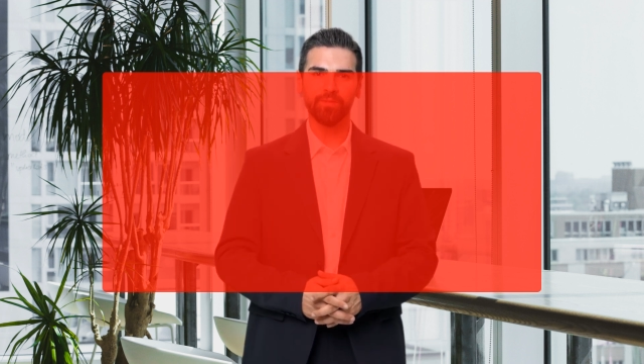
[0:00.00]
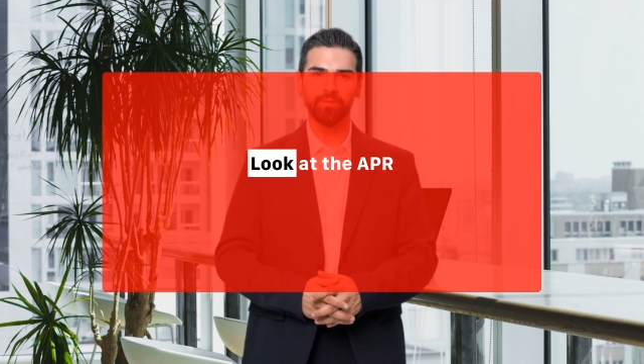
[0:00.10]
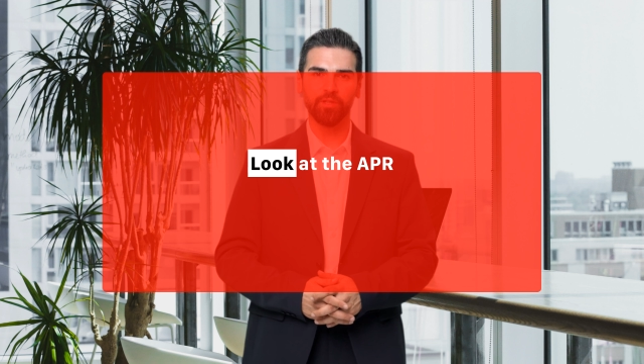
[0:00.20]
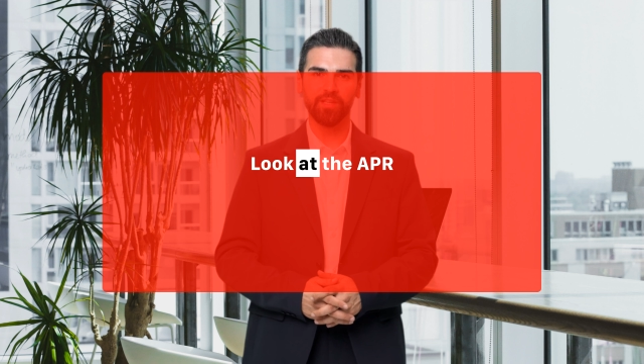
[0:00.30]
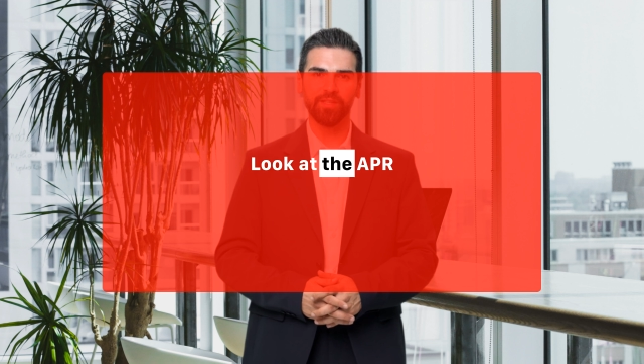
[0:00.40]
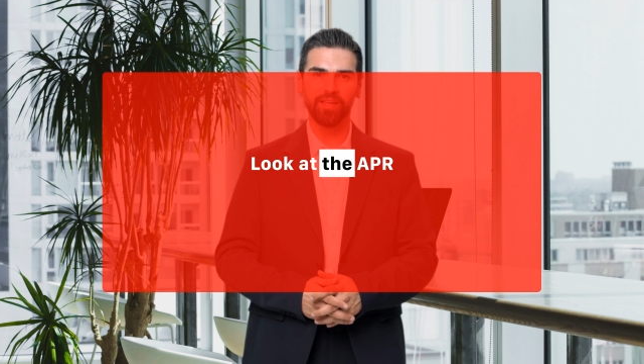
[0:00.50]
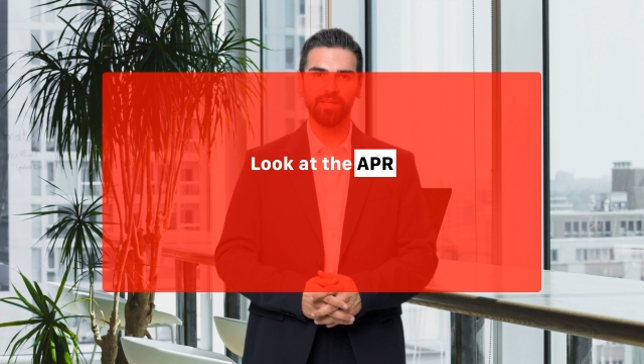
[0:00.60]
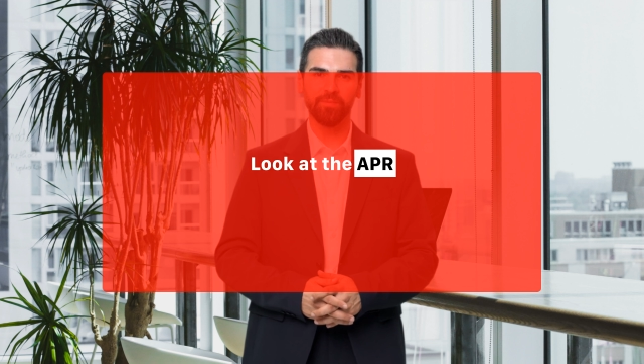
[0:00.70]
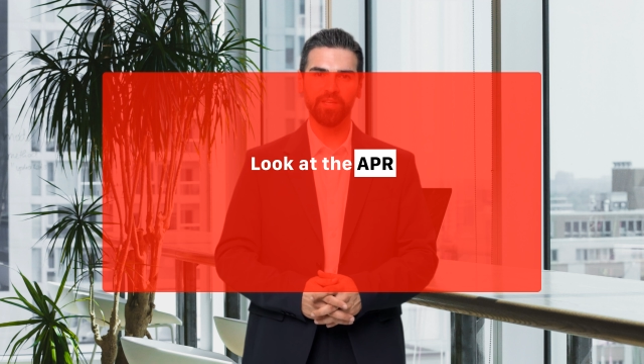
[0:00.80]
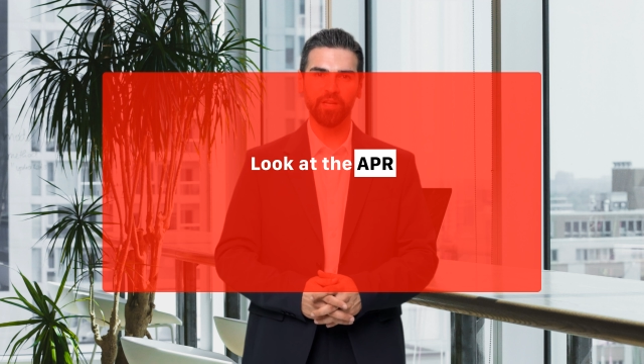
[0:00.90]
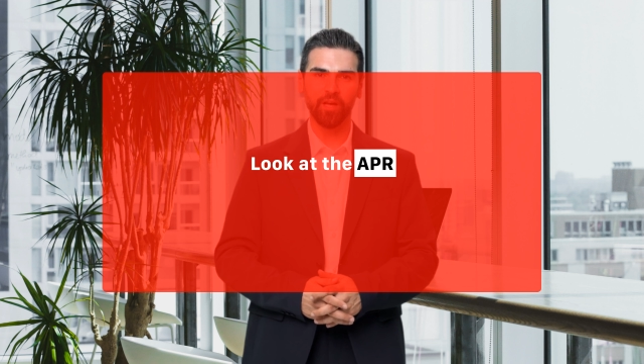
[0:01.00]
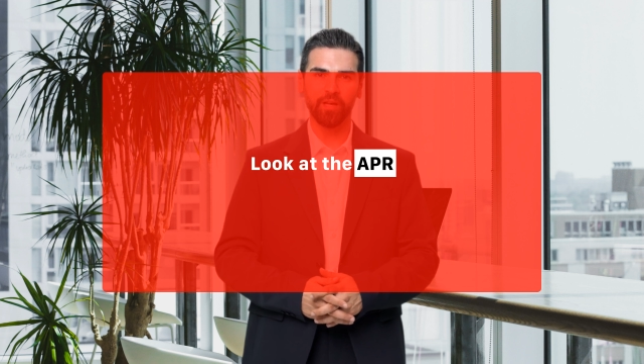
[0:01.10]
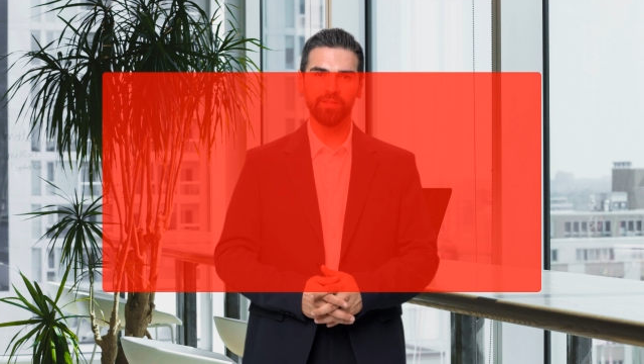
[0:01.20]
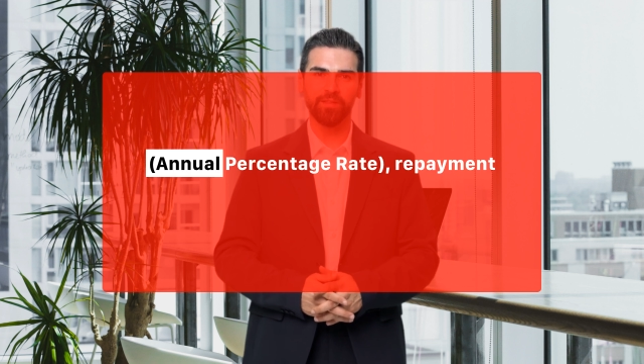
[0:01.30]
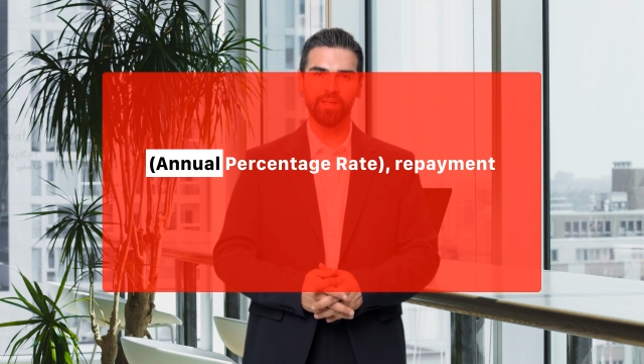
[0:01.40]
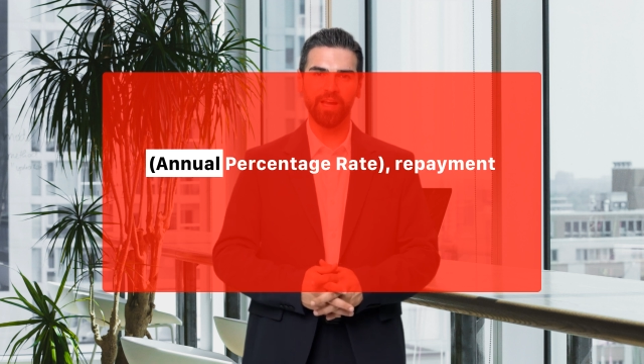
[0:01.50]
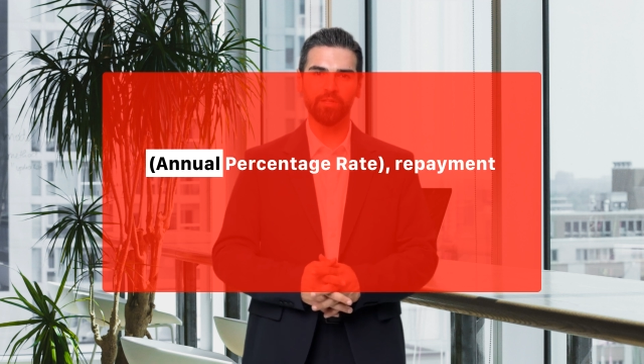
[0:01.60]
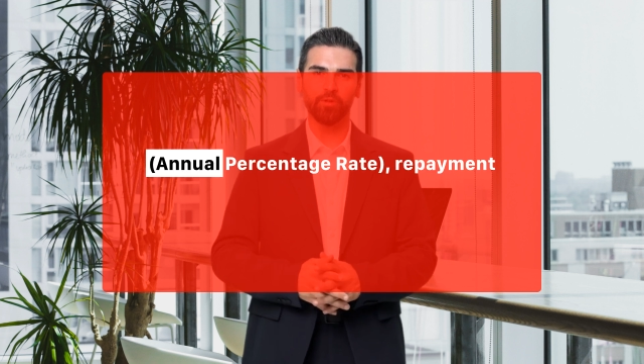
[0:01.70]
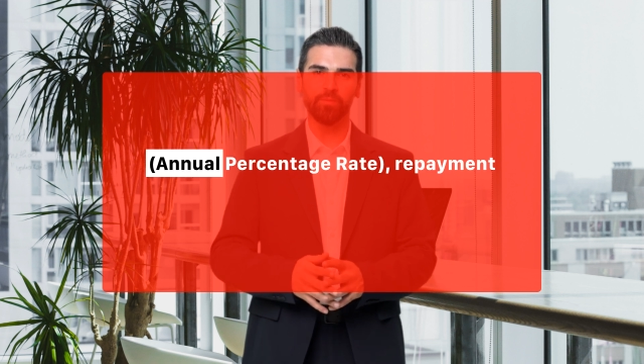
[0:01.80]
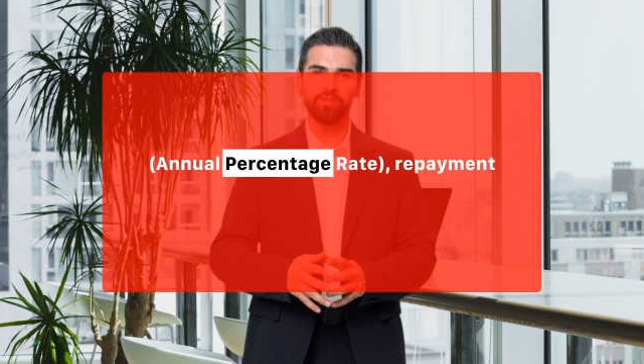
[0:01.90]
Look at the APR,
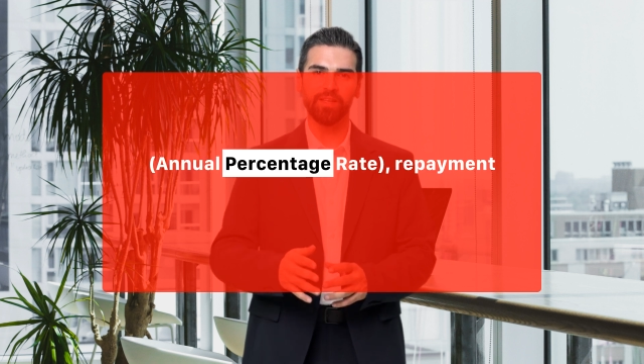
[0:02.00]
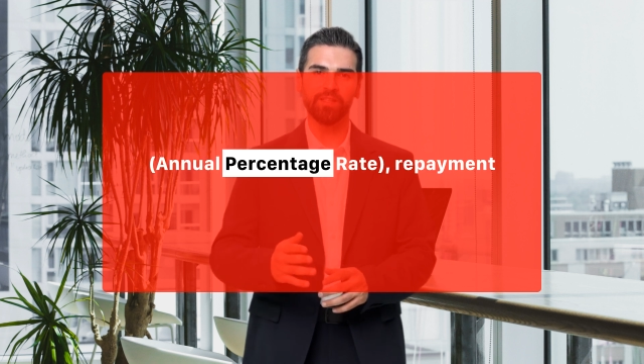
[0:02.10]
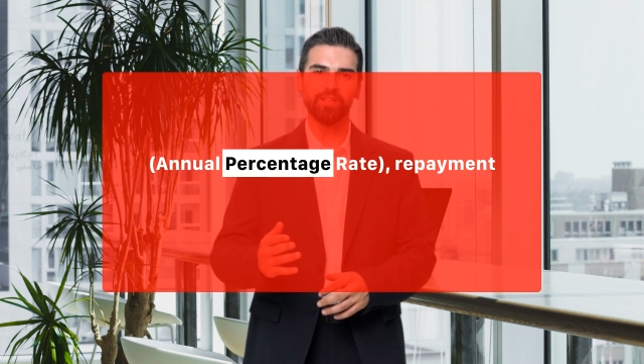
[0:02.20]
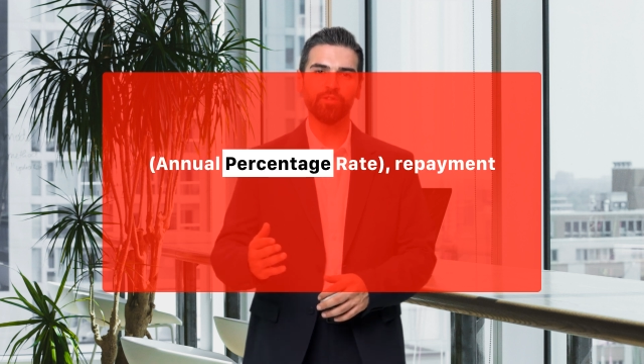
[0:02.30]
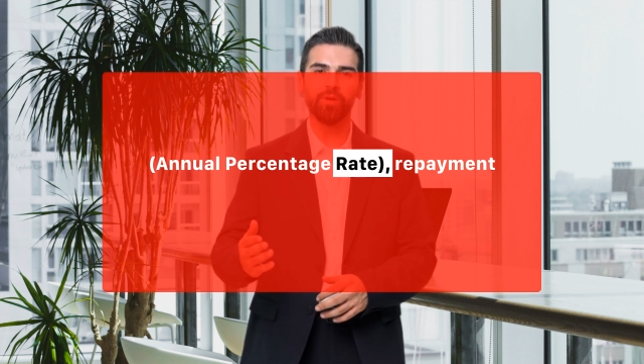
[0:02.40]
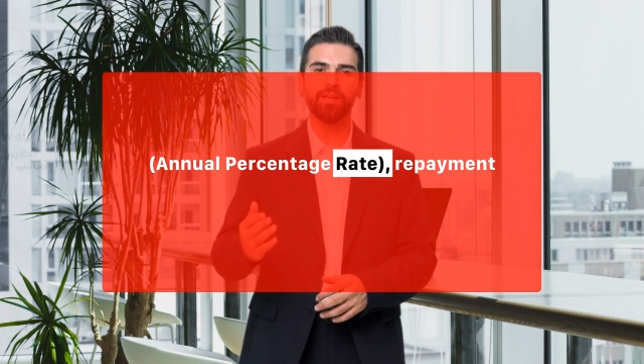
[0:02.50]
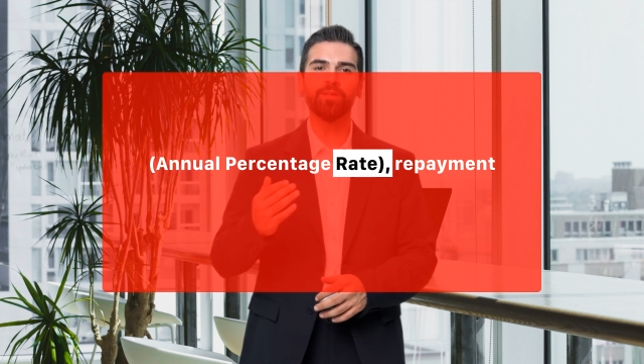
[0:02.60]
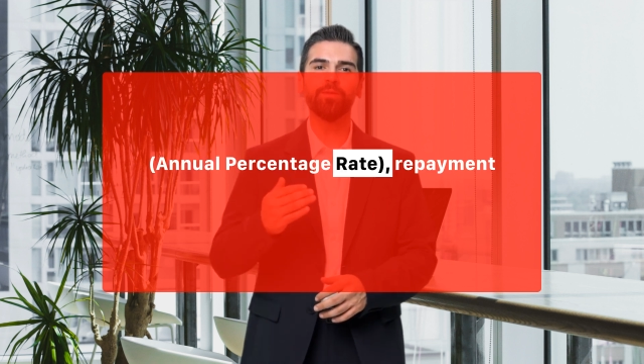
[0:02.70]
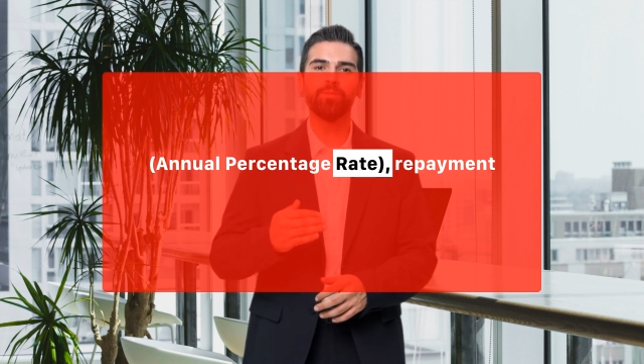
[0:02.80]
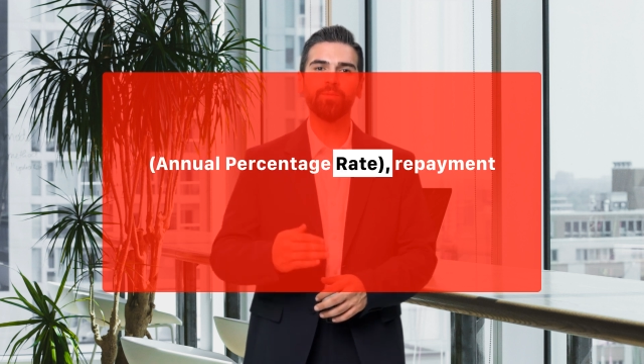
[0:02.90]
annual percentage rate,